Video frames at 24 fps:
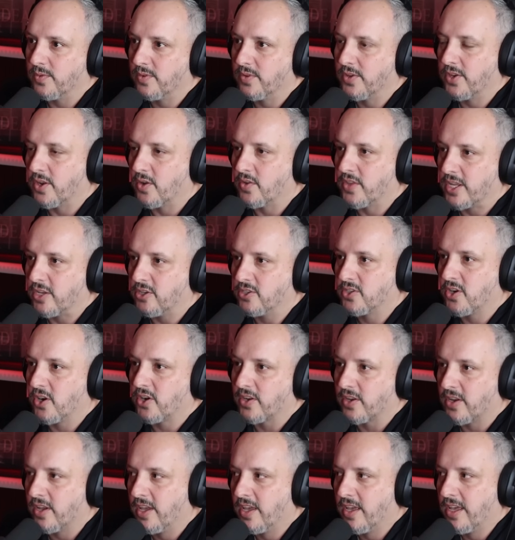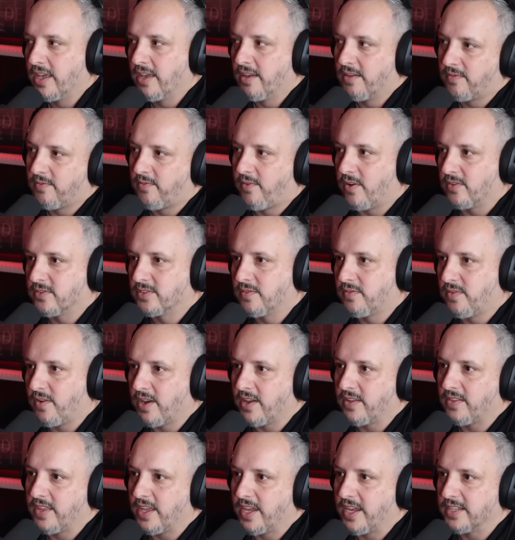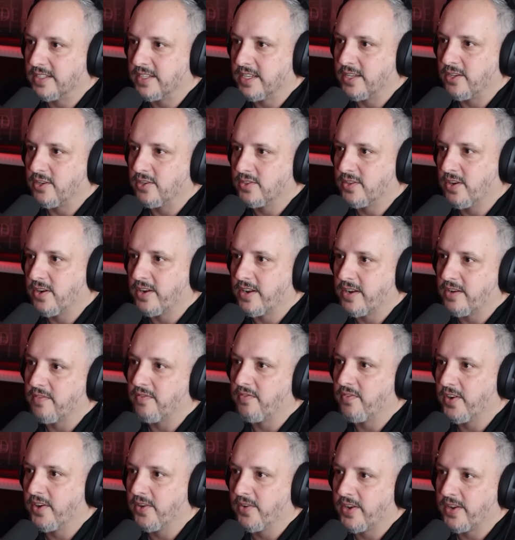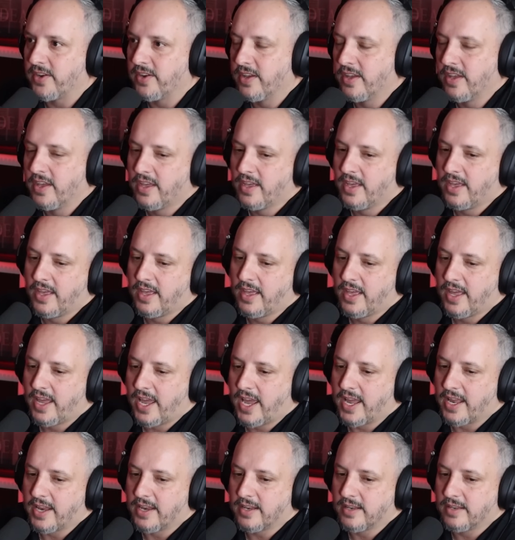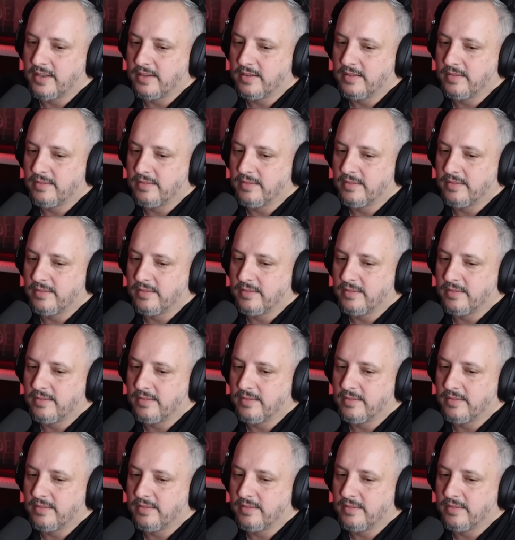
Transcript: then you start falsifying things and you start interfering, and